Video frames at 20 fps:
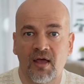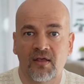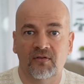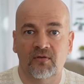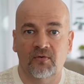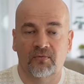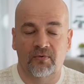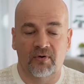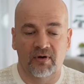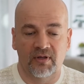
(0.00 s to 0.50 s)

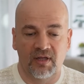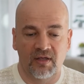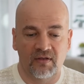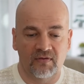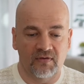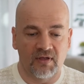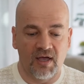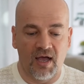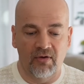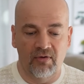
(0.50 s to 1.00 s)
So for
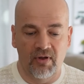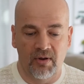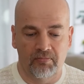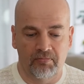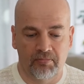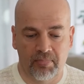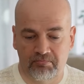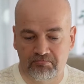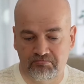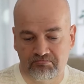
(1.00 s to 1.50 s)
this I will
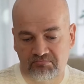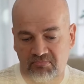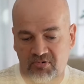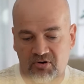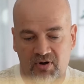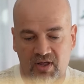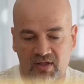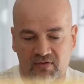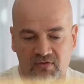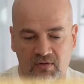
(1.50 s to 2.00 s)

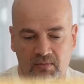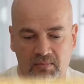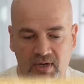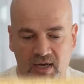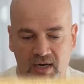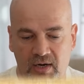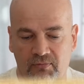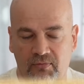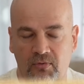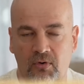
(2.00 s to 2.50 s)
create some
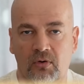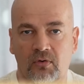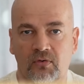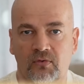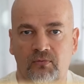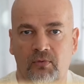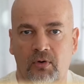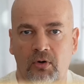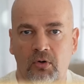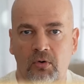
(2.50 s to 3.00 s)
kind of
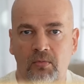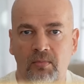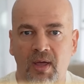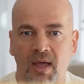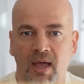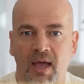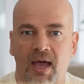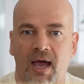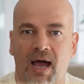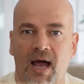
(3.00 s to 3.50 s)
closed volume,
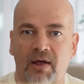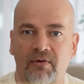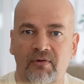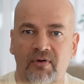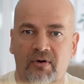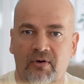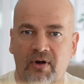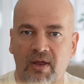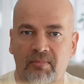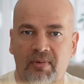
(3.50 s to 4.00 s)
I
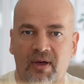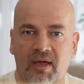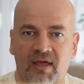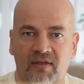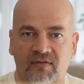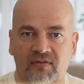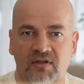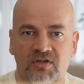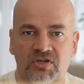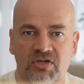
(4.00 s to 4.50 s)
will rub
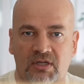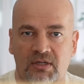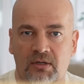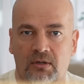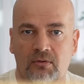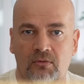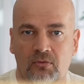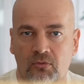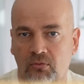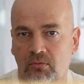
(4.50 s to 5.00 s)
against each
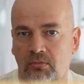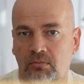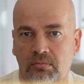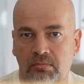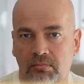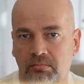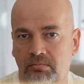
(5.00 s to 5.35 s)
other to